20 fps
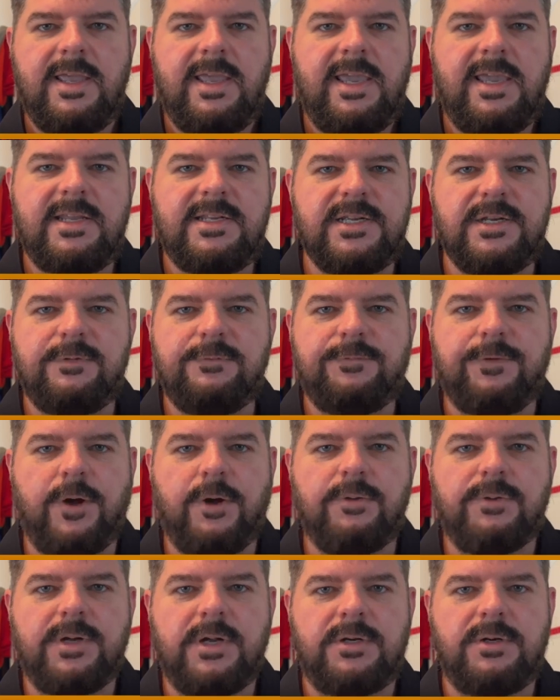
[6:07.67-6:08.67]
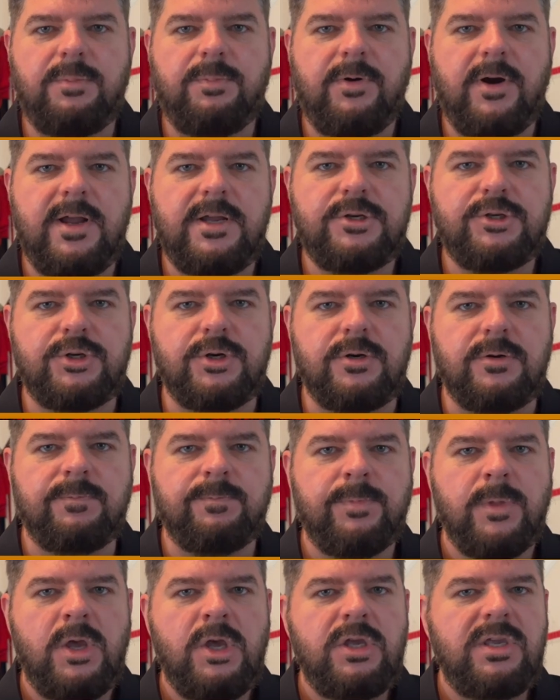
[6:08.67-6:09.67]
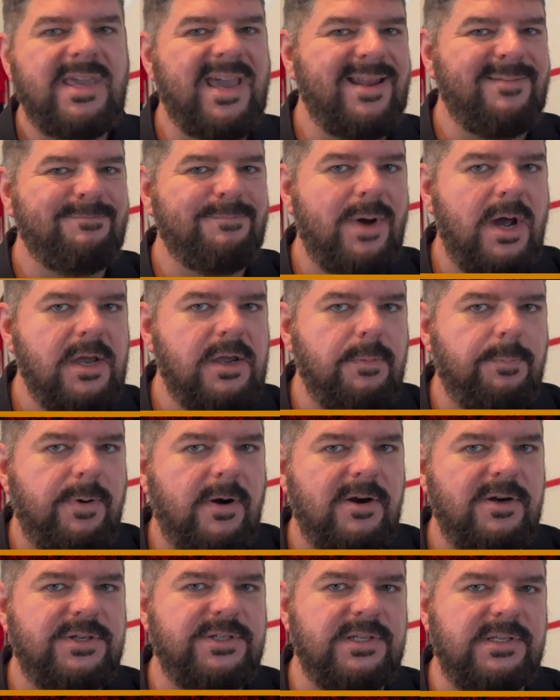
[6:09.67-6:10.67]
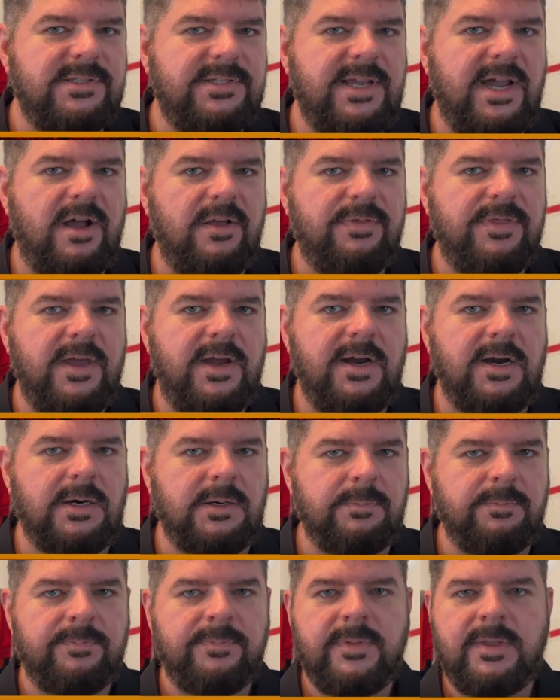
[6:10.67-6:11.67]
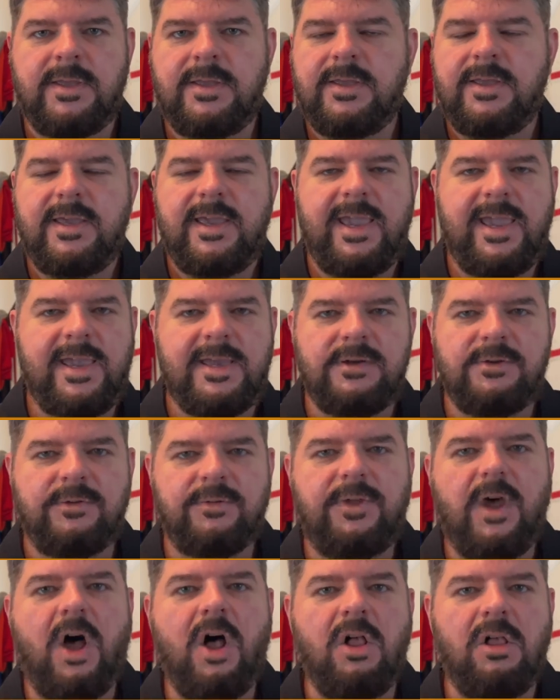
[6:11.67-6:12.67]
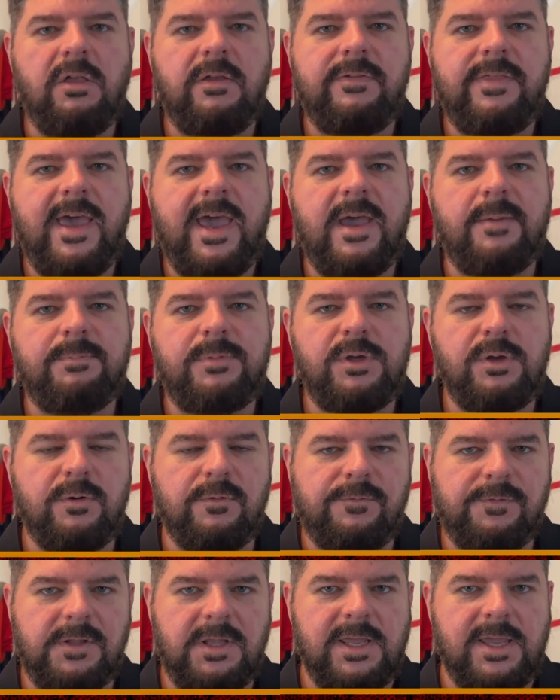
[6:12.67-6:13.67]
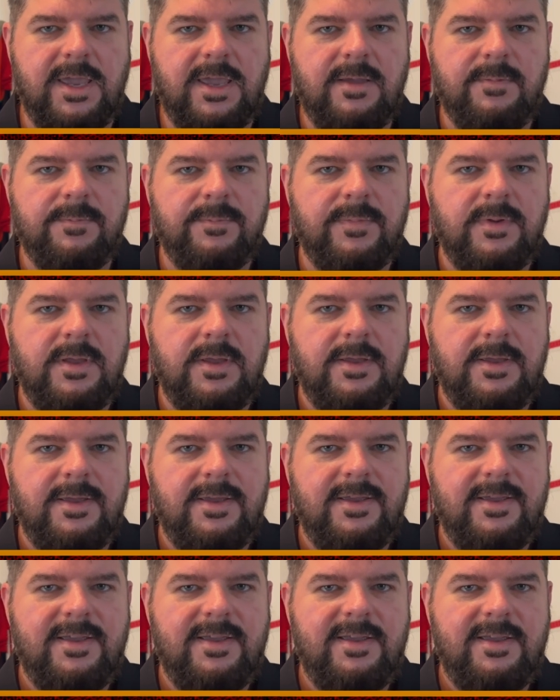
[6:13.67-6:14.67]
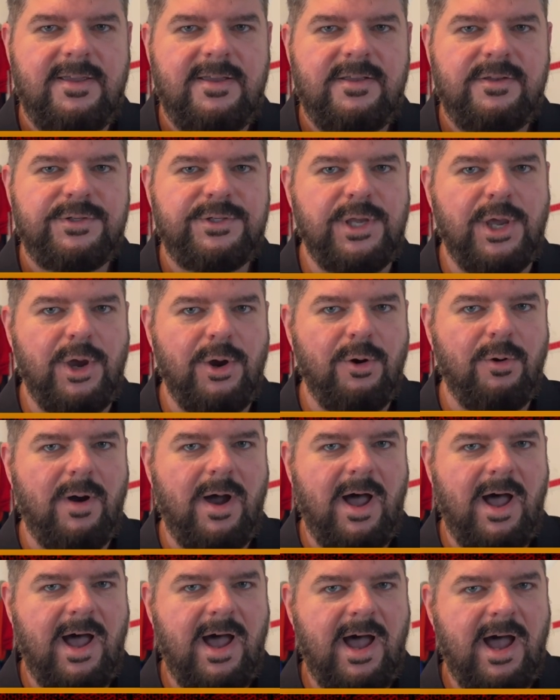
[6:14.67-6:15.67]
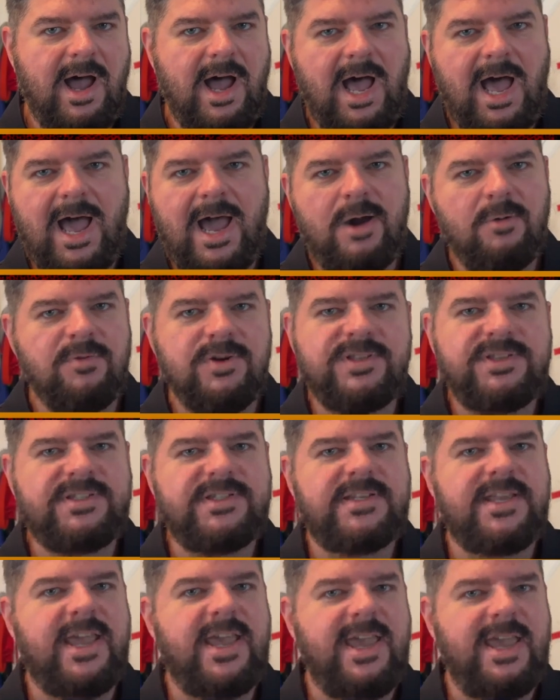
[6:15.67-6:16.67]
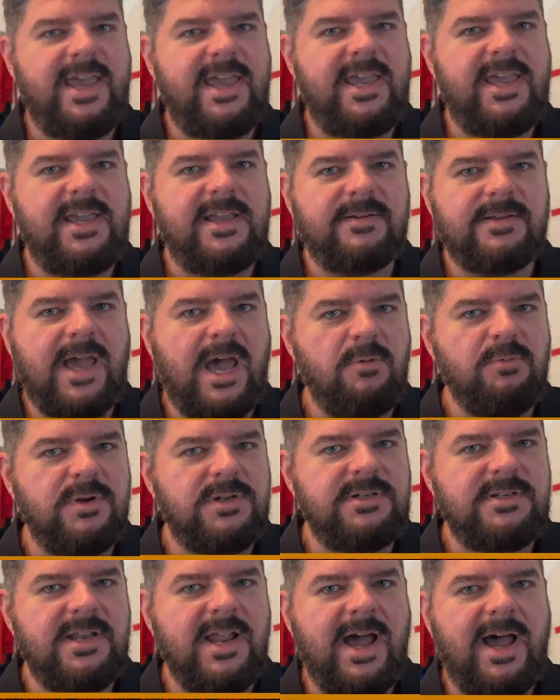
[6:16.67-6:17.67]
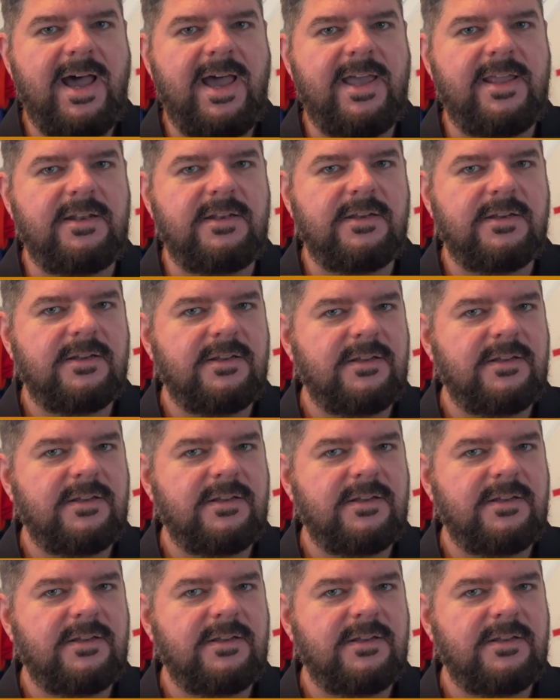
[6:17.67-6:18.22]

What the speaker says: He didn't fold under pressure. He had Micah Parsons out there. Handled all of that beautifully. So I would say I would not